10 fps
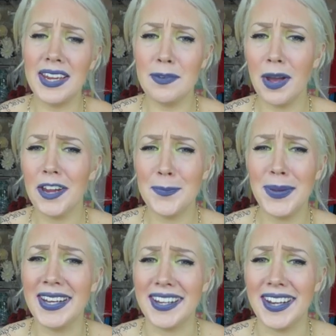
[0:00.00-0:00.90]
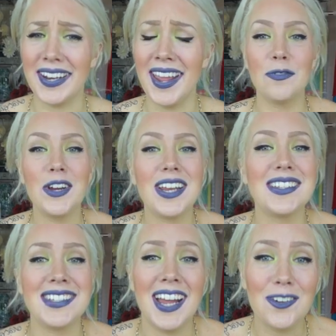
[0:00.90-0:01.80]
In my opinion, fruit
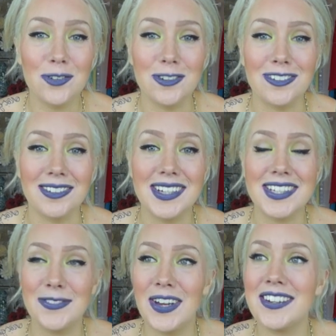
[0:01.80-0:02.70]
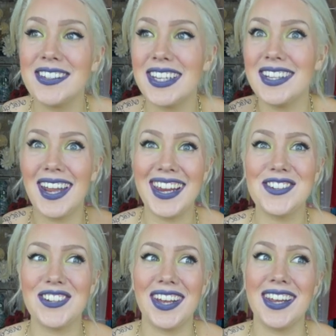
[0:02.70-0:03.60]
is natural. It's found in
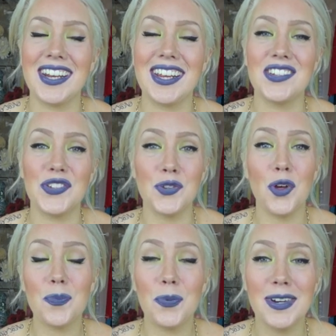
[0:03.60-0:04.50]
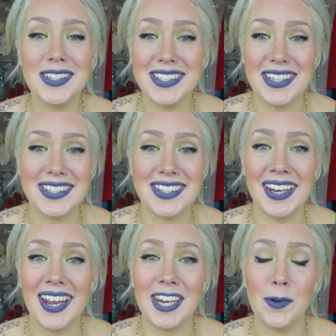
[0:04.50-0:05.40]
nature. It is not processed
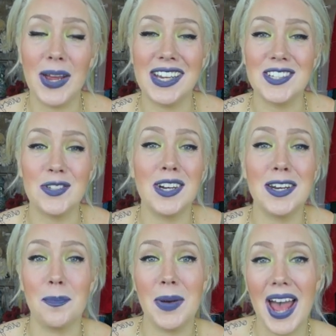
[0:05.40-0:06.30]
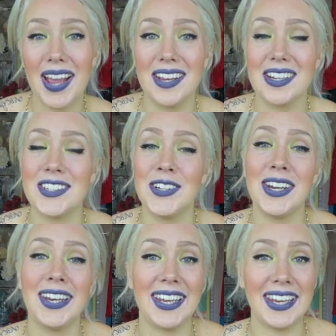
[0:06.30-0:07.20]
in any way. It's not in a packet. It's
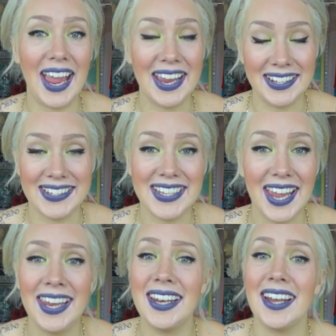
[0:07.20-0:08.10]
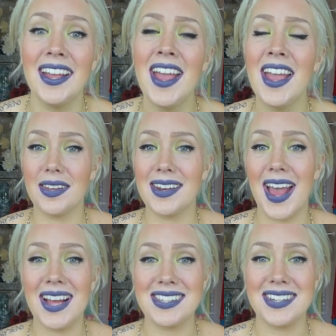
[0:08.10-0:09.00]
not in a container. It
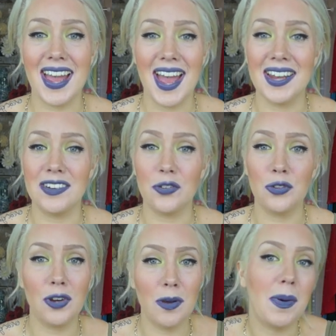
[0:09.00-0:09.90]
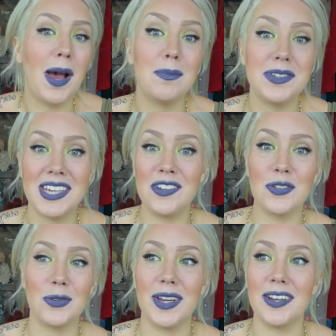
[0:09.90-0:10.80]
hasn't had sugar pumped
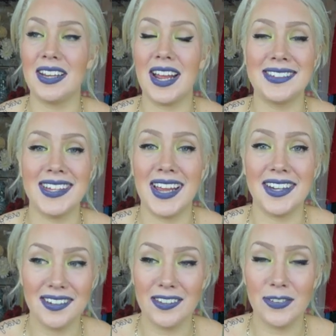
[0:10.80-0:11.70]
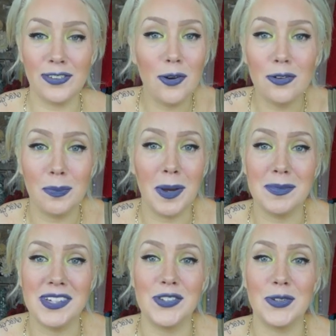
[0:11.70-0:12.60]
into it. It hasn't had salt
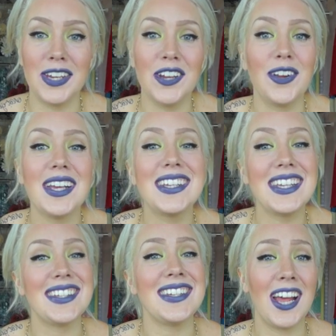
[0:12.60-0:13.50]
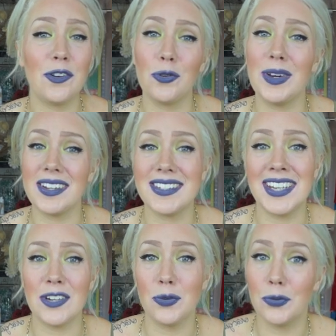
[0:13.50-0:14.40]
pumped into it. You know, it is natural in its
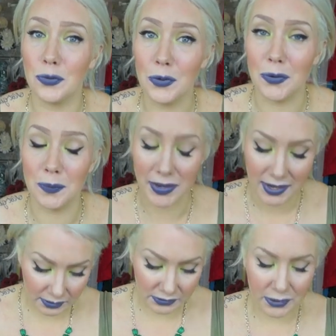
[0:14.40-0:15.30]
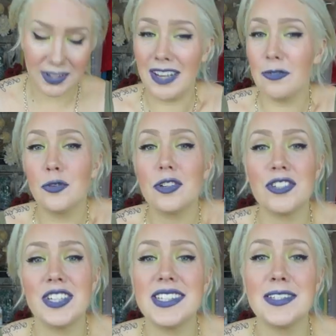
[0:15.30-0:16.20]
natural form. So, like,
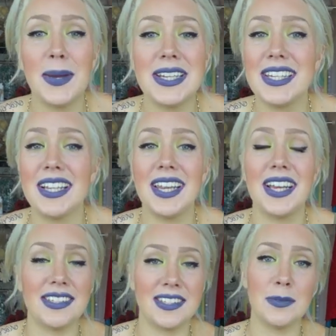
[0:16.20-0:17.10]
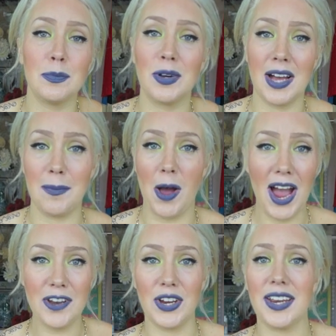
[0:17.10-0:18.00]
fructose is basically a simple
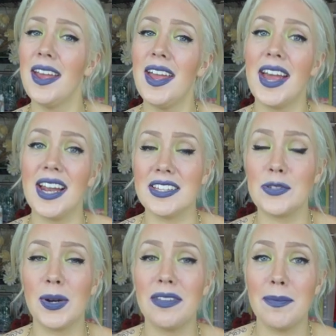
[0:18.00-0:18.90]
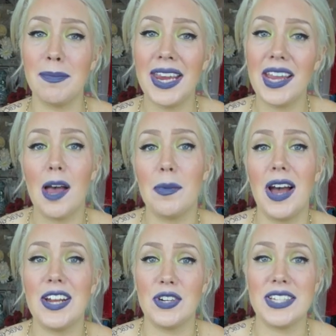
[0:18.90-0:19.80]
carbohydrate, and it's one of the main
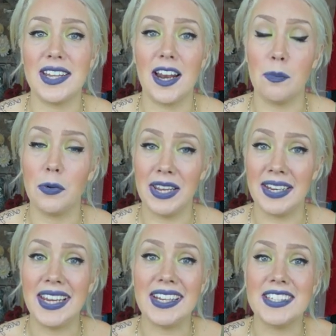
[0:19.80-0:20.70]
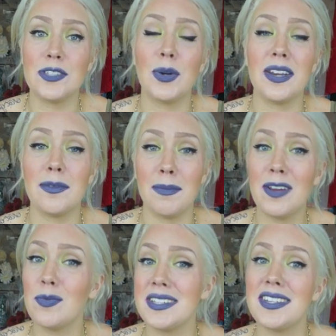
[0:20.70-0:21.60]
carbohydrates that our body needs. It's one of the
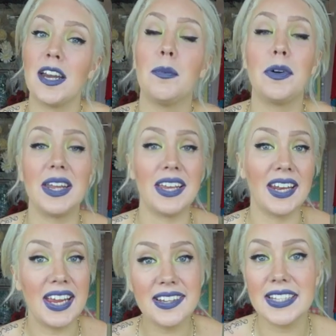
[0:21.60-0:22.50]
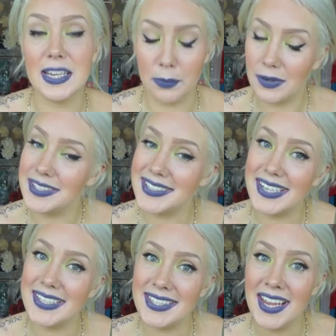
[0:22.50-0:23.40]
main ones that our body can easily
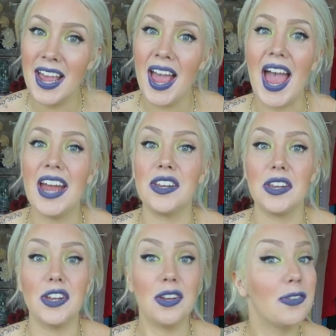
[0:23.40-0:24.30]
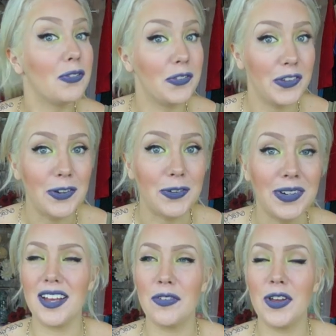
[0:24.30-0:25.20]
process and use for
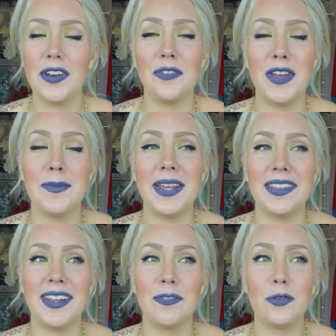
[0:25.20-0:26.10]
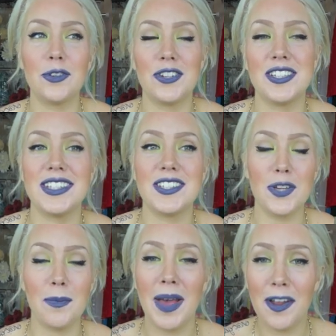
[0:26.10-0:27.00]
fuel. I've heard a fair bit that fructose is
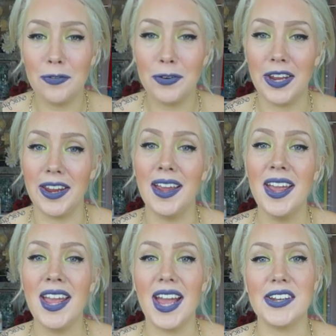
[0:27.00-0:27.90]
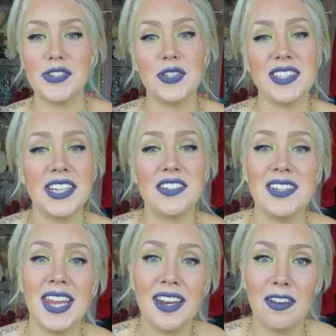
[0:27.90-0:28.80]
so bad for you and it's got such
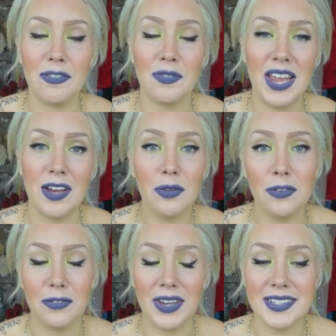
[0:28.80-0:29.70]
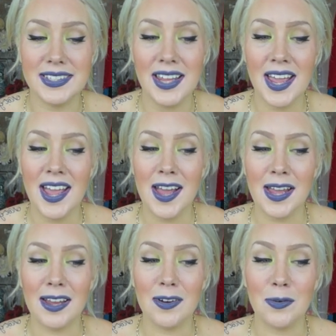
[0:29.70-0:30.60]
negative health effects,
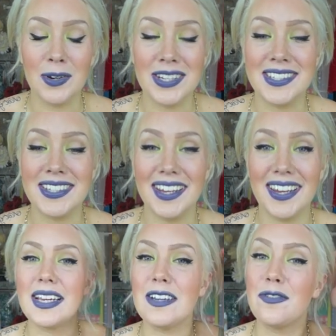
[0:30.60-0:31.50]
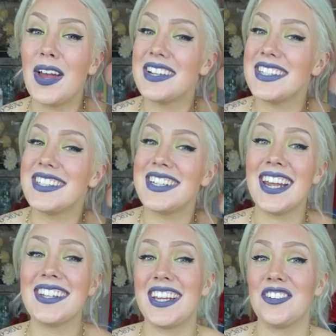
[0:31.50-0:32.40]
whereas in fact a
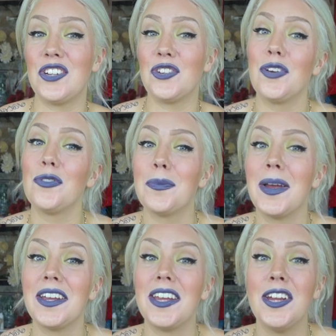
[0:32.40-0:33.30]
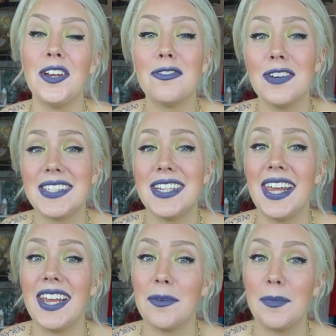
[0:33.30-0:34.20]
study has actually shown from a
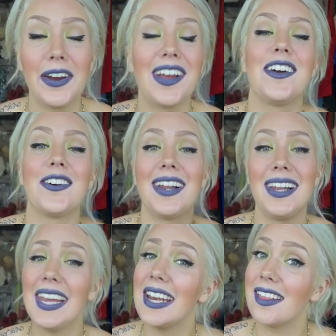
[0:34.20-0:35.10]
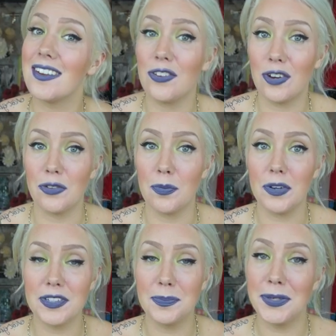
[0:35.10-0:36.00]
university in America, I'm going to link it in the description
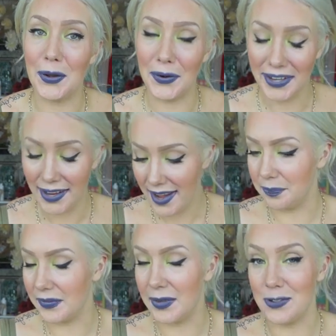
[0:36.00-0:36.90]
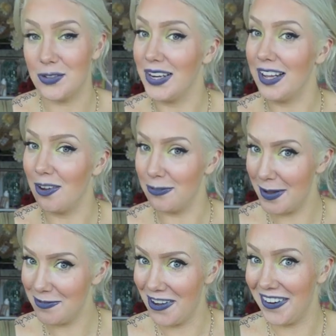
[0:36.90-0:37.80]
box below, I'm just reading it off
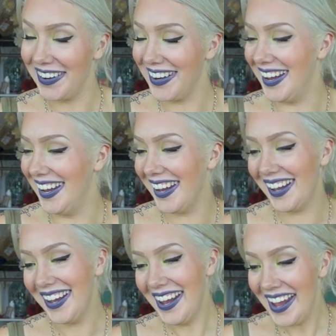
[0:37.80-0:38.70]
my phone,